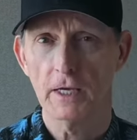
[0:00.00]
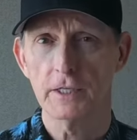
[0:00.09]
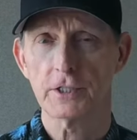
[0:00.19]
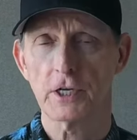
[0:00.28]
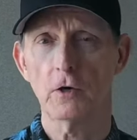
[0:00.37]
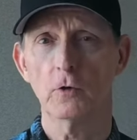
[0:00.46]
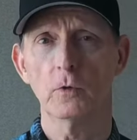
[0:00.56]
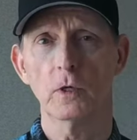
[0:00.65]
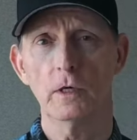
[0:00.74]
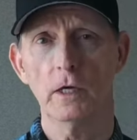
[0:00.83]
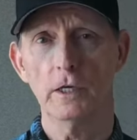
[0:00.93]

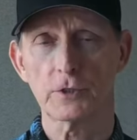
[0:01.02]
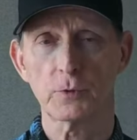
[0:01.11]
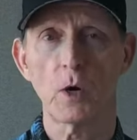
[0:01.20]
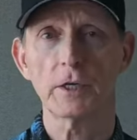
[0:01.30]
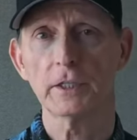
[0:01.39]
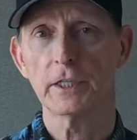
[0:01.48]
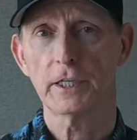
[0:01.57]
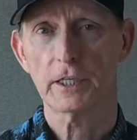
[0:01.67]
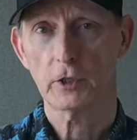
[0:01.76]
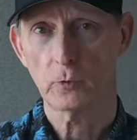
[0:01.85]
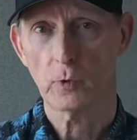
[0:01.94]
So uh, Swan
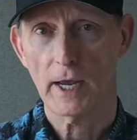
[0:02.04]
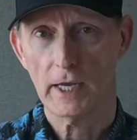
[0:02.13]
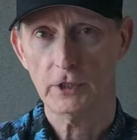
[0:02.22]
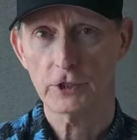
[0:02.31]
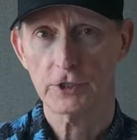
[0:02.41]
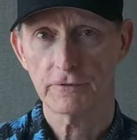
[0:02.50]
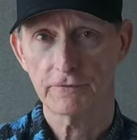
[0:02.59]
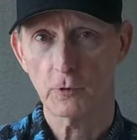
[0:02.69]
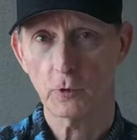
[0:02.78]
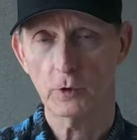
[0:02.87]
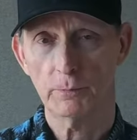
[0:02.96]
Hellenic arranged
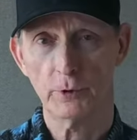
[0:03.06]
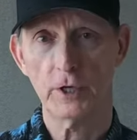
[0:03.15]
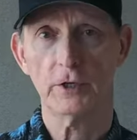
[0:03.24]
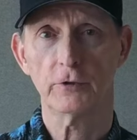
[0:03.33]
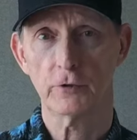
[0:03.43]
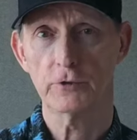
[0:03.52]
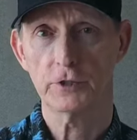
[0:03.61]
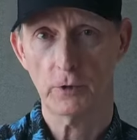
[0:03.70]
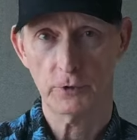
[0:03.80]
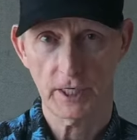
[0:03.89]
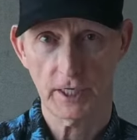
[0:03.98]
for pre-cruise
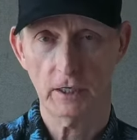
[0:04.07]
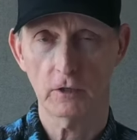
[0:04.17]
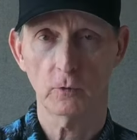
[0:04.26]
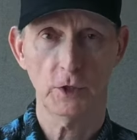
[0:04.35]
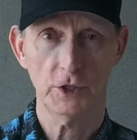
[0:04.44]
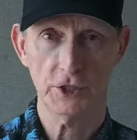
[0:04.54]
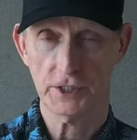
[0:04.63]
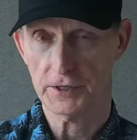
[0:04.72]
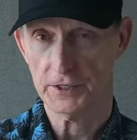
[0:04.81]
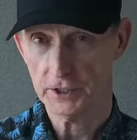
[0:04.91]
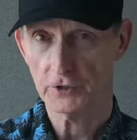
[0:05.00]
hotel, which is
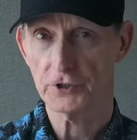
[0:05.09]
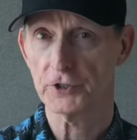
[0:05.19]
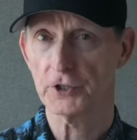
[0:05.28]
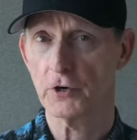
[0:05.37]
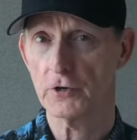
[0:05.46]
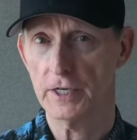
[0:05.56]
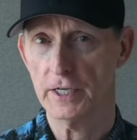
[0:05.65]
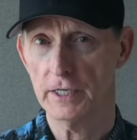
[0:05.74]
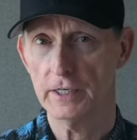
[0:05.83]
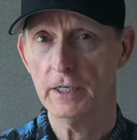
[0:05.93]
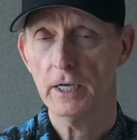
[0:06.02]
at the Hilton Garden
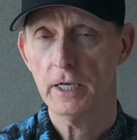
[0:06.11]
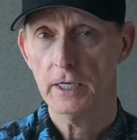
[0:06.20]
Inn